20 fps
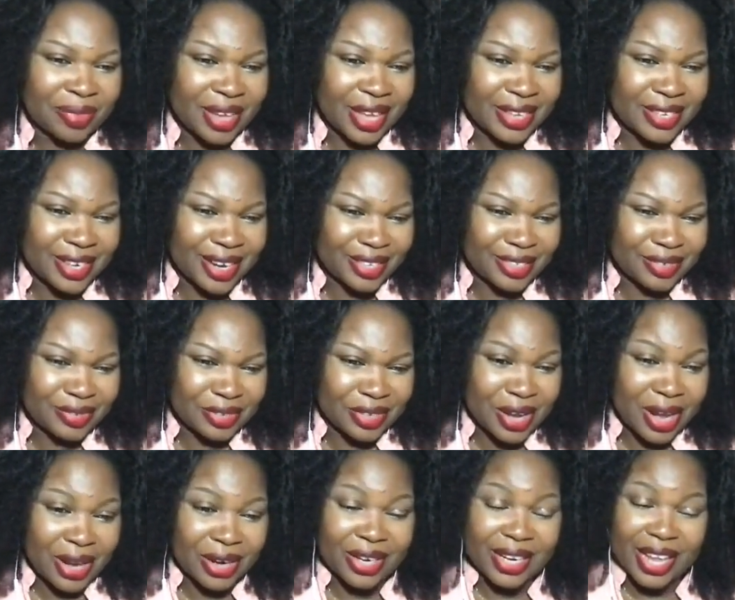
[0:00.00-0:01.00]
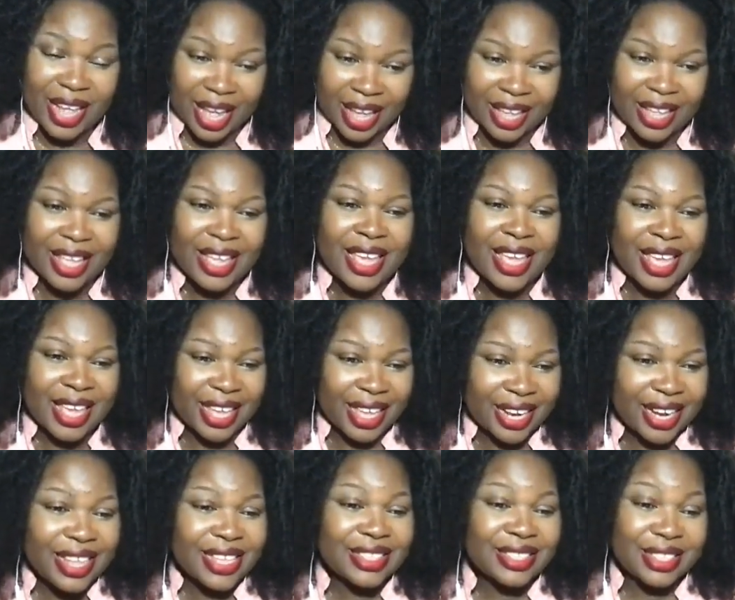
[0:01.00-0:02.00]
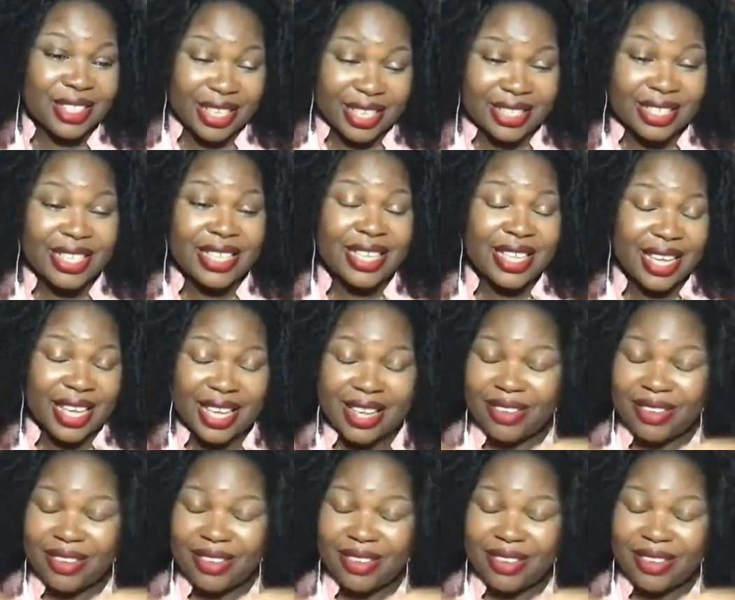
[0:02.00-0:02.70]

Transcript: I try to figure out. Yeah, it is. Is it?